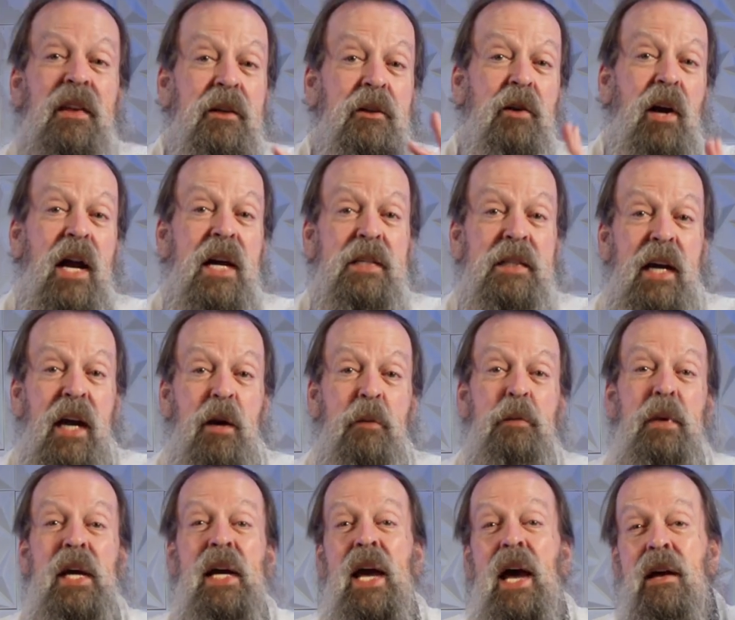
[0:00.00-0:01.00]
of the trash can
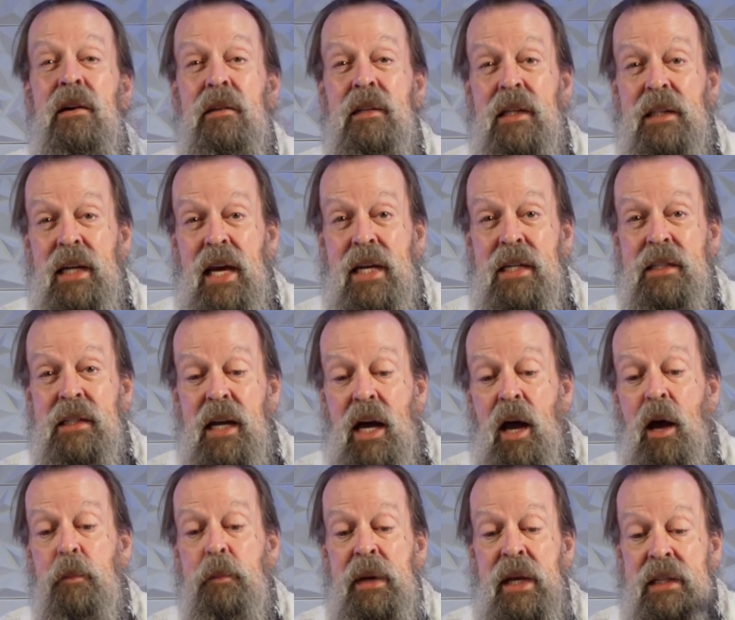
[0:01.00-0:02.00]
being out on the
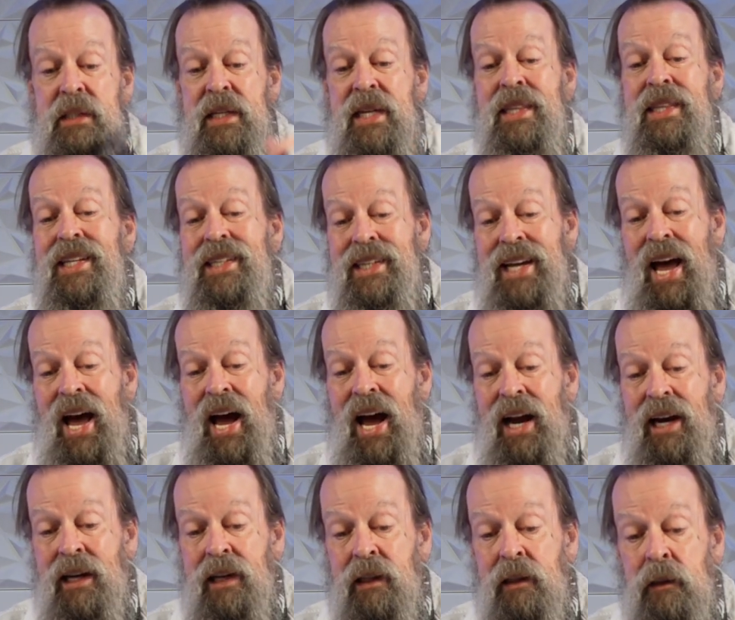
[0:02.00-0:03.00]
desktop, it's in the
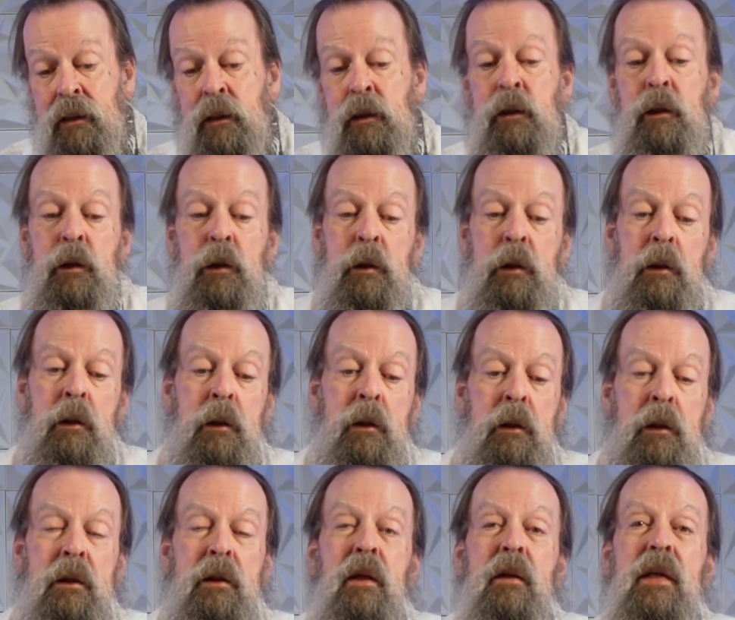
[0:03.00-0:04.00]
dock.
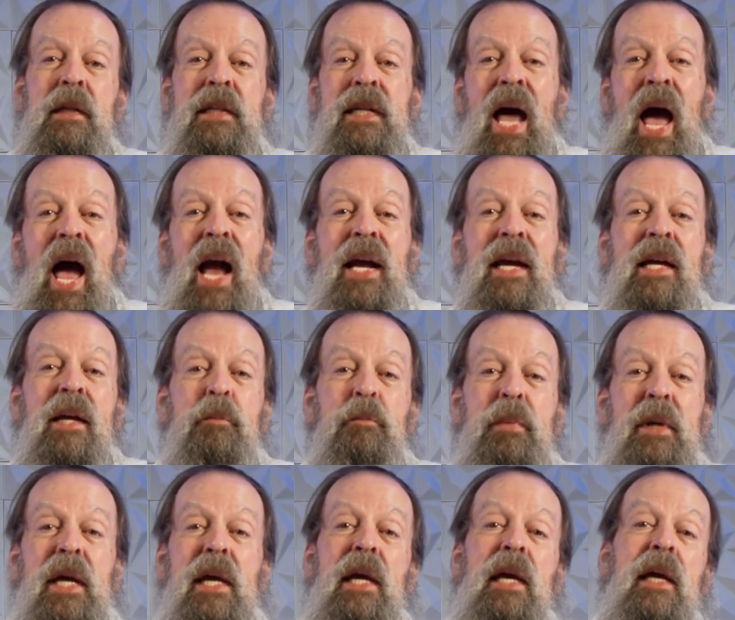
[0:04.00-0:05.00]
So the dock can
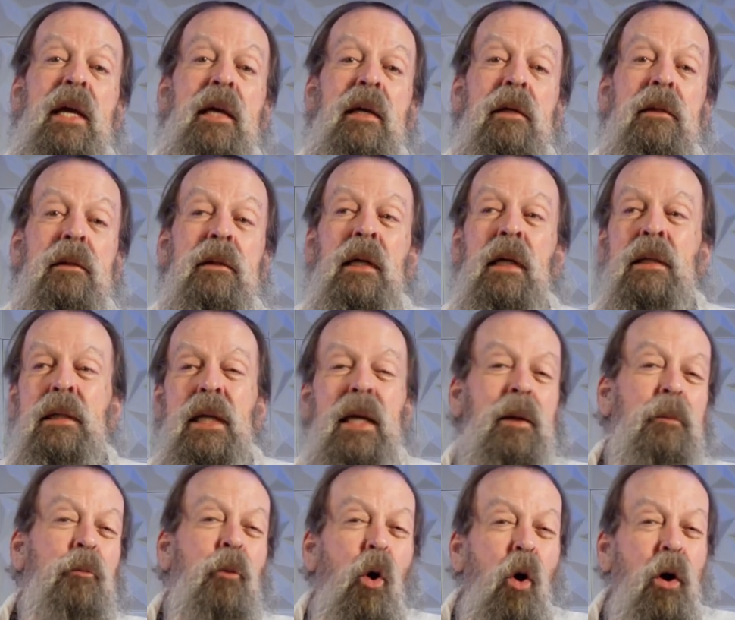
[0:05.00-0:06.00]
be a
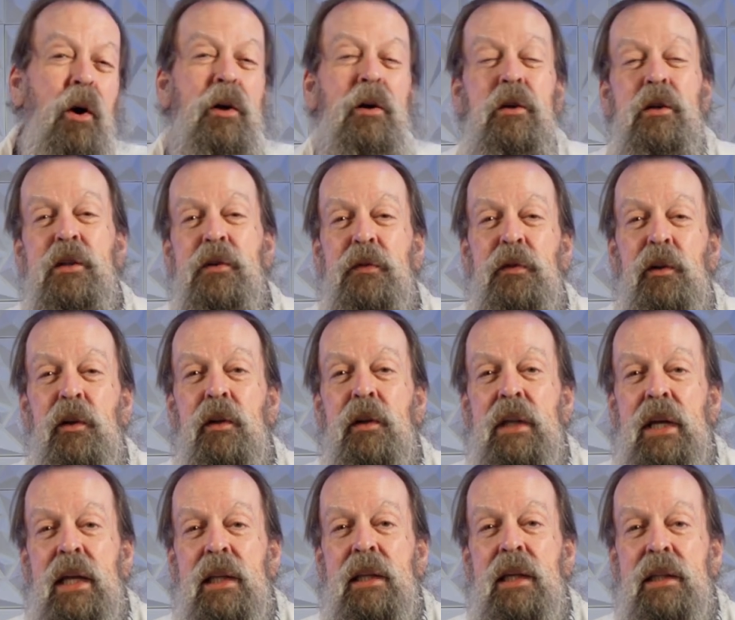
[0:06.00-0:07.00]
little more useful
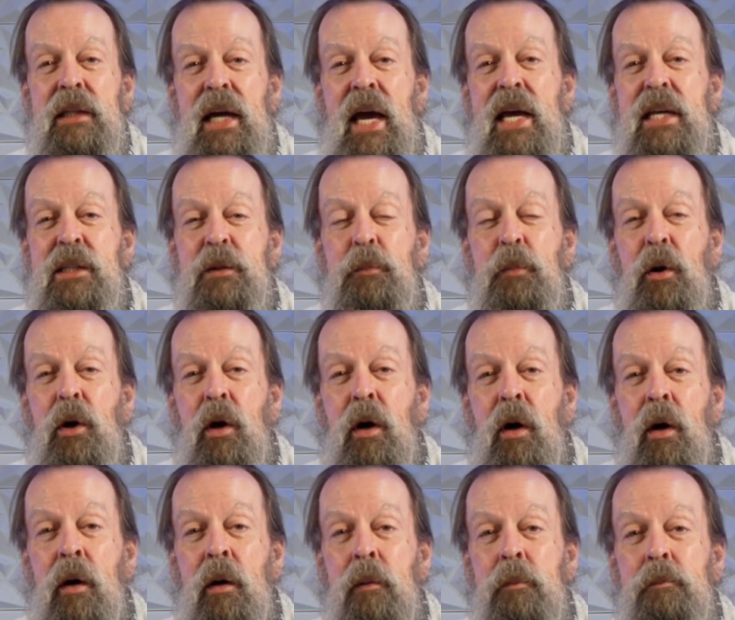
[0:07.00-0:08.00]
than the
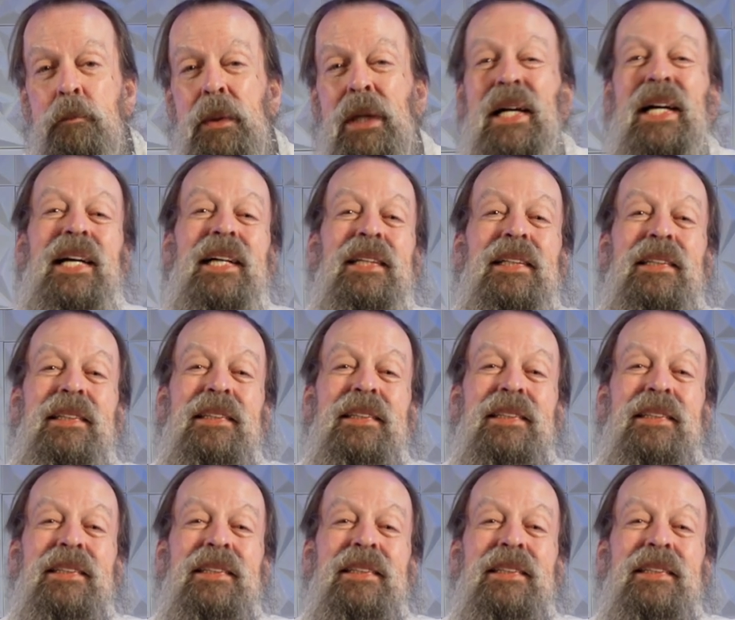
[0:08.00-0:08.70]
taskbar, but